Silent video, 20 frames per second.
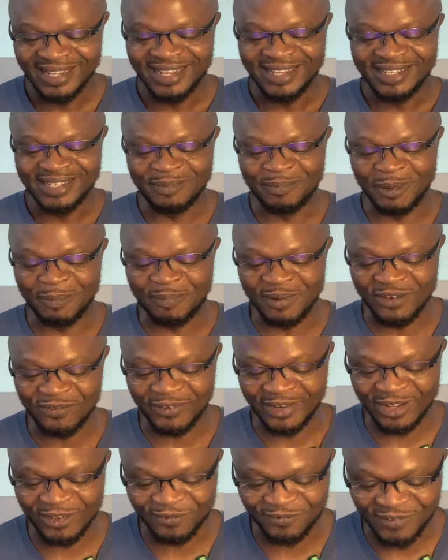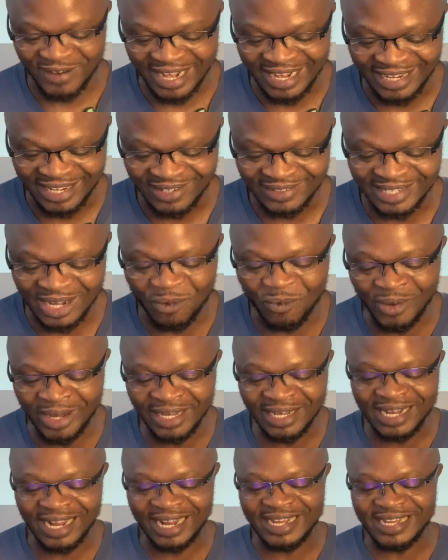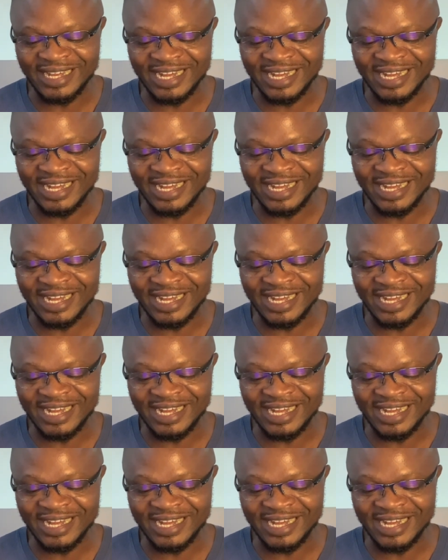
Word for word: He prepared for the final. The winger